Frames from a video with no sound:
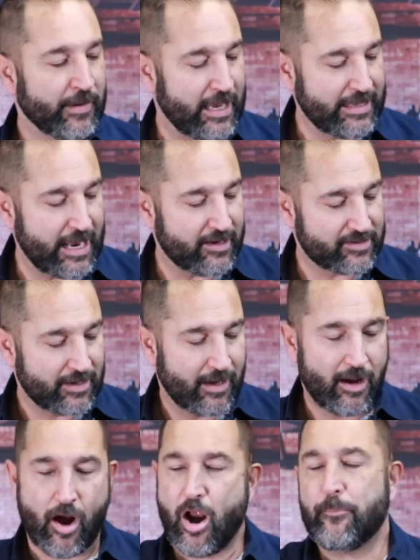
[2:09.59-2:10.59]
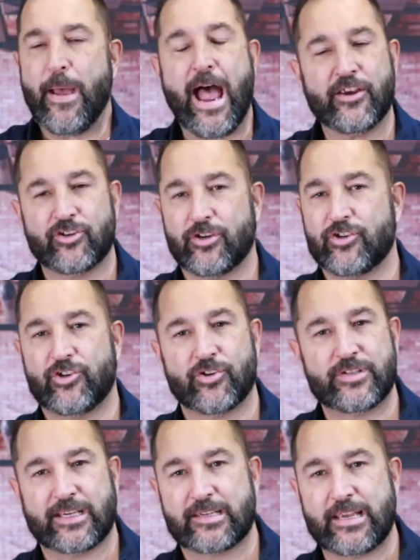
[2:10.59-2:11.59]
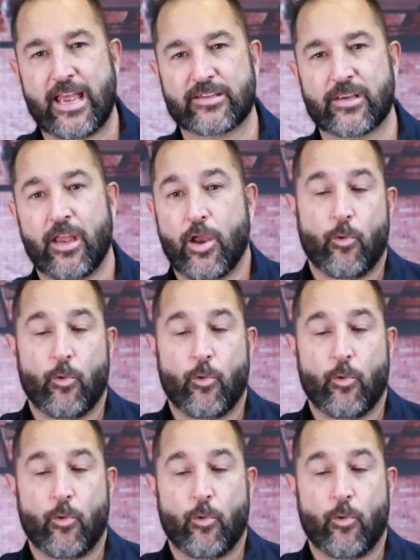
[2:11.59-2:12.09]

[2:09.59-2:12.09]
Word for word: and that is our passion is your success.